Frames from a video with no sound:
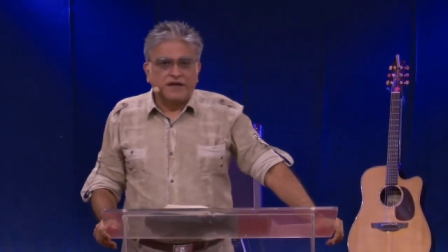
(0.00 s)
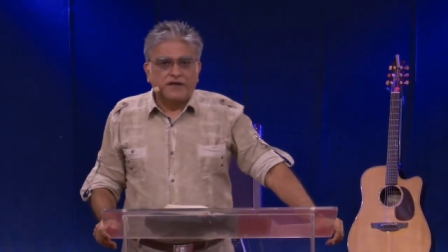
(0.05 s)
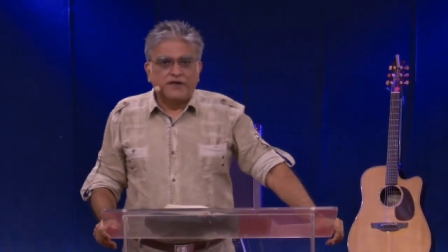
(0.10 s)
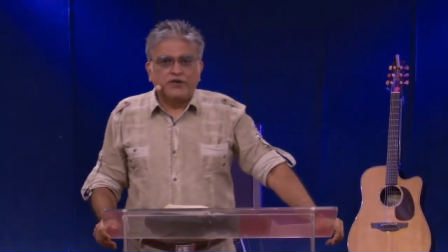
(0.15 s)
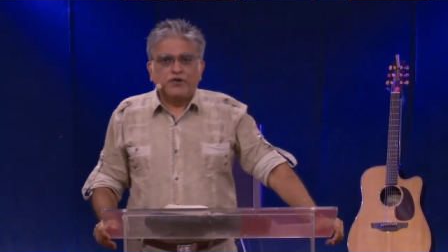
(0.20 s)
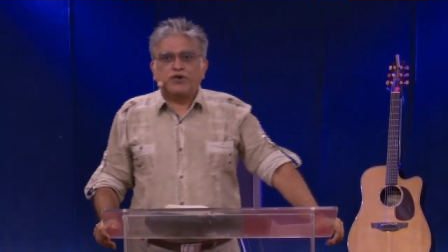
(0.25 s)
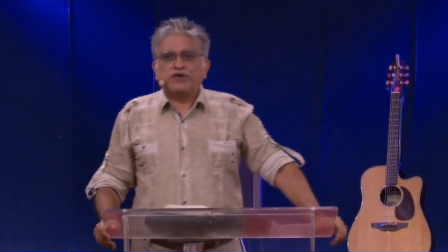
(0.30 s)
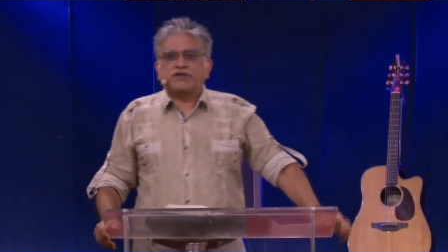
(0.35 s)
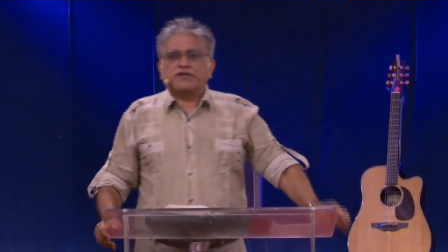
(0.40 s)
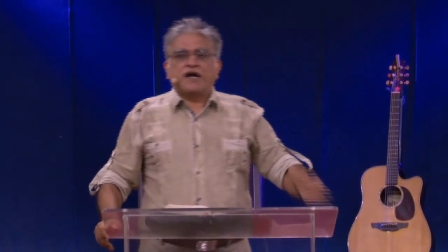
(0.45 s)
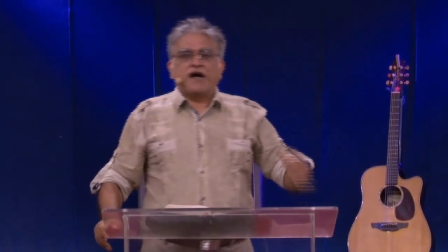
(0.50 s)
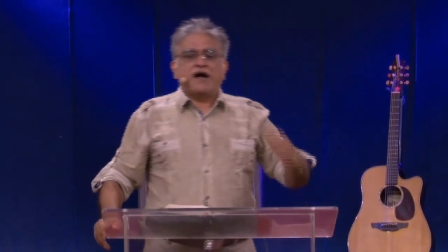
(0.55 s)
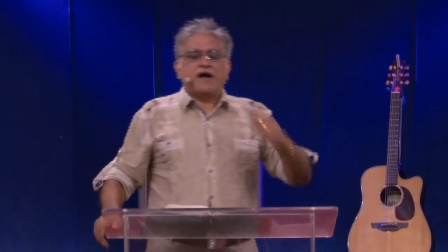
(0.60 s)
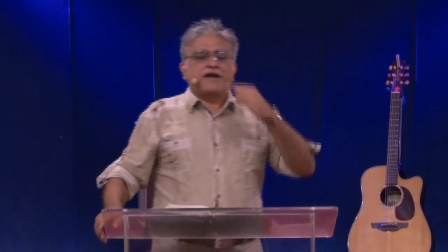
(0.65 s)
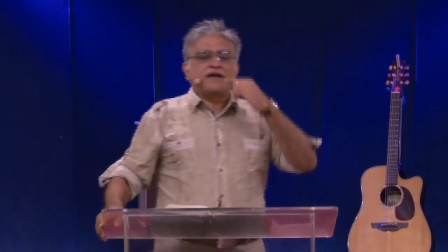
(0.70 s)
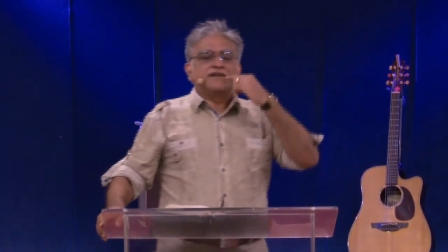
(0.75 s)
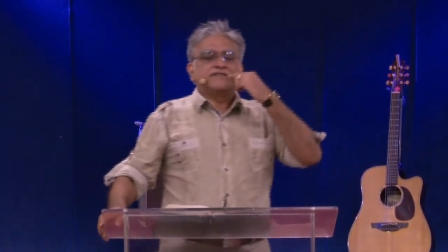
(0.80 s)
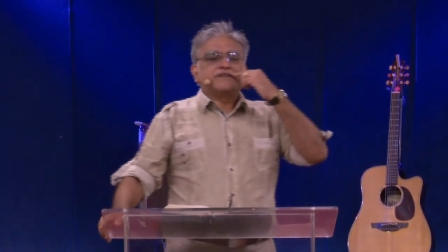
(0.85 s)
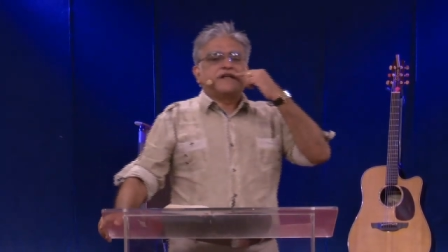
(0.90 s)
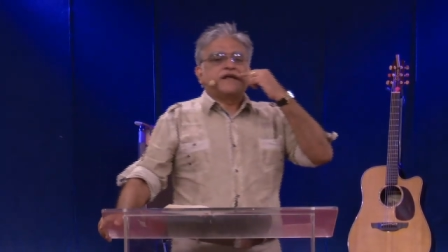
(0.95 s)
Your tongue
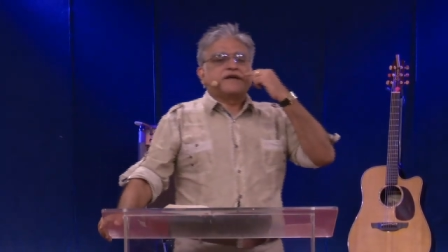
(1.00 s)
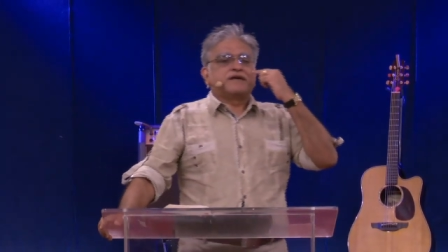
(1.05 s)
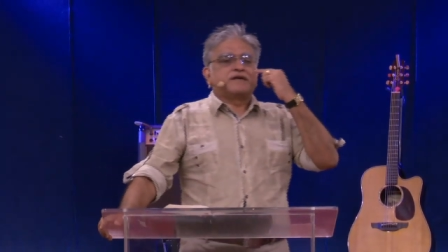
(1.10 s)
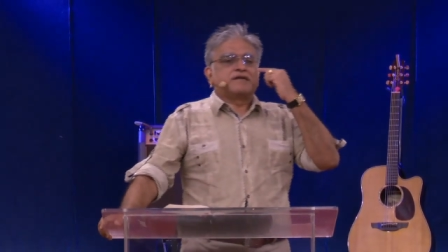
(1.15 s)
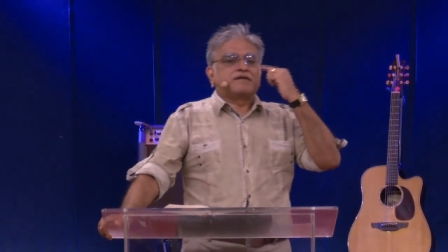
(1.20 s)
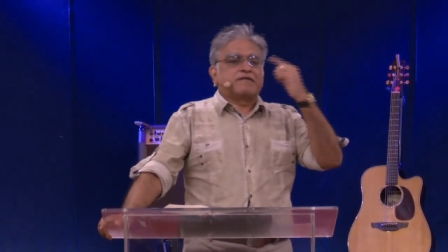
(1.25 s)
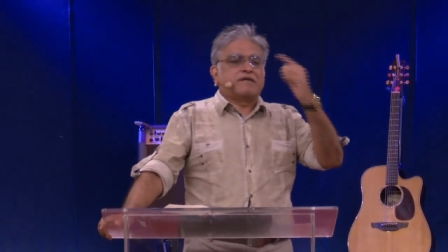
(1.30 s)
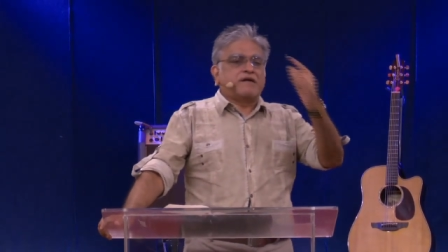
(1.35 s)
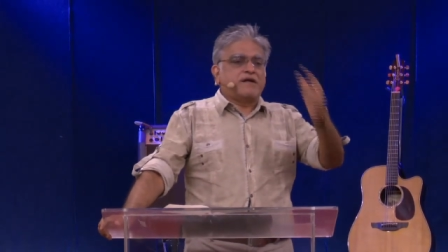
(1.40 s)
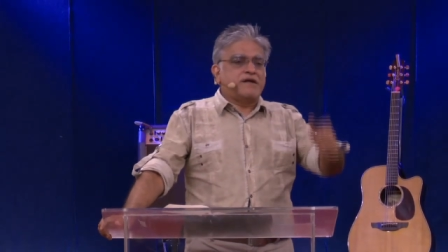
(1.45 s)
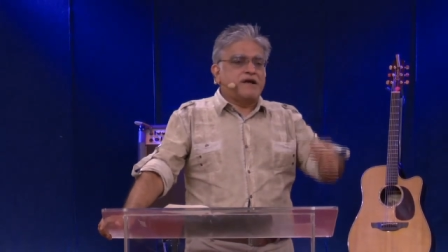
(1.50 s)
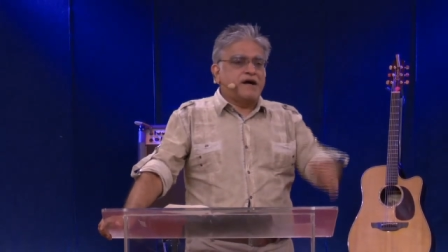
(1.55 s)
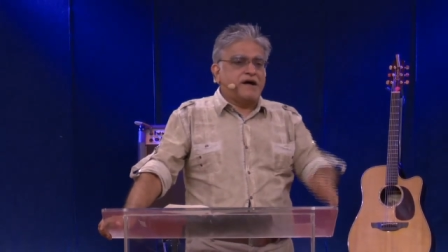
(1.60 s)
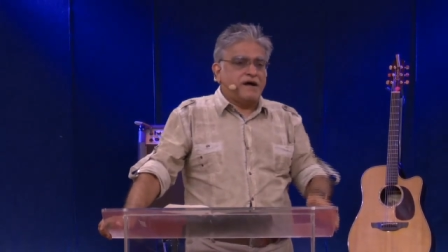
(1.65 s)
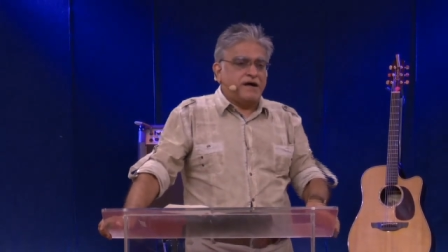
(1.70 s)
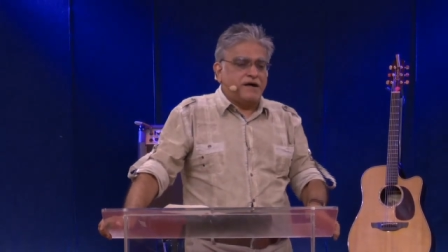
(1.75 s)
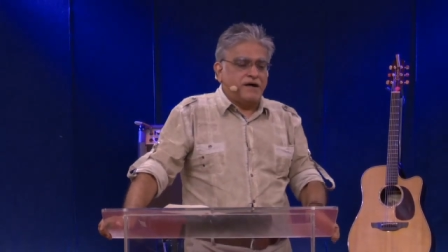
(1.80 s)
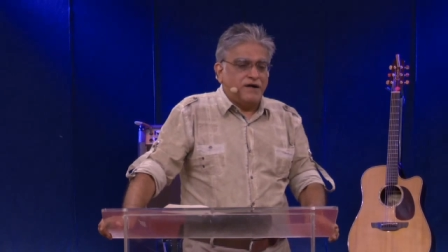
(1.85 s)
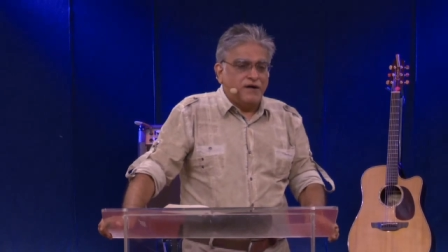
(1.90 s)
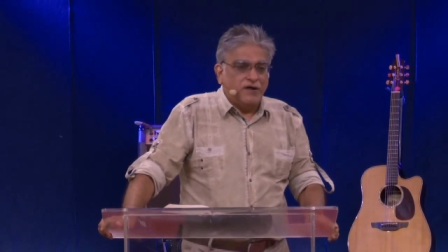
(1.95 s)
is like a rudder
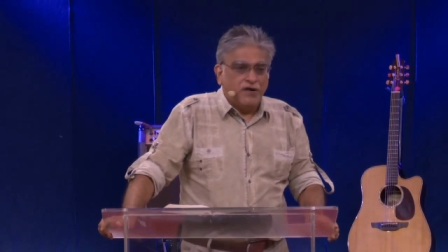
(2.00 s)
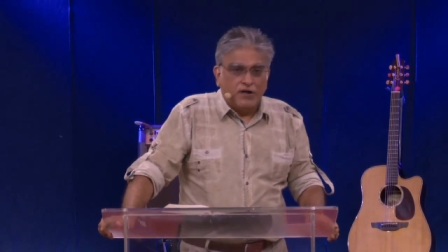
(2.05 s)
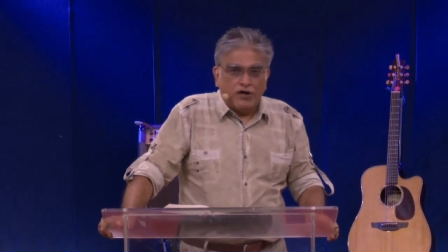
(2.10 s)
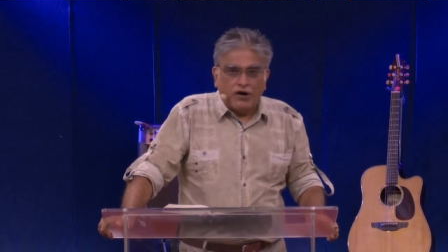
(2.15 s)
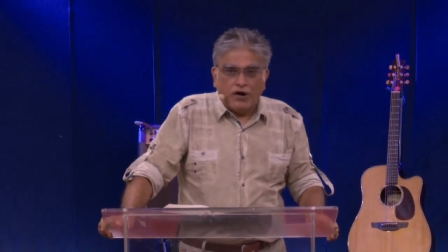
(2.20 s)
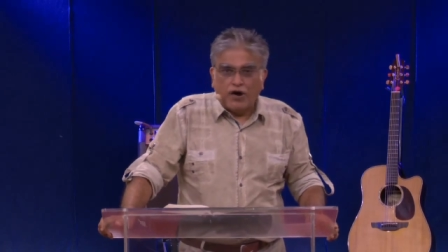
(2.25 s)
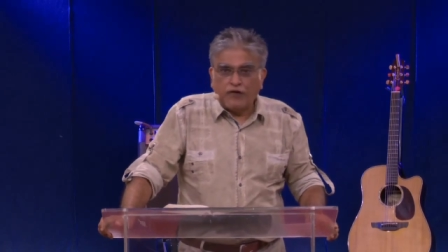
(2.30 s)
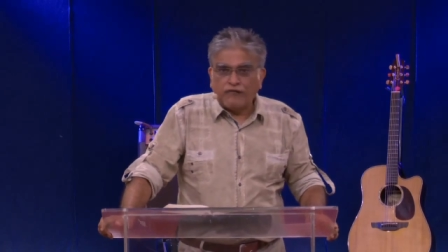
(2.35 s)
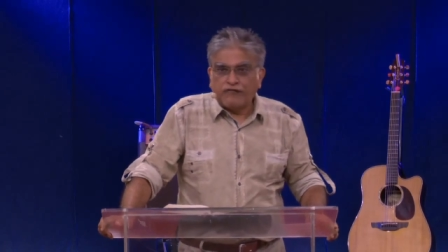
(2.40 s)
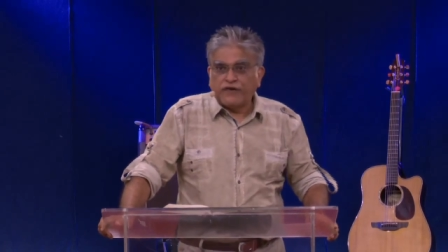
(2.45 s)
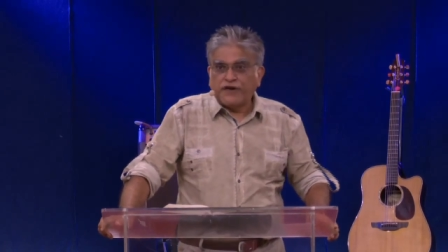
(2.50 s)
of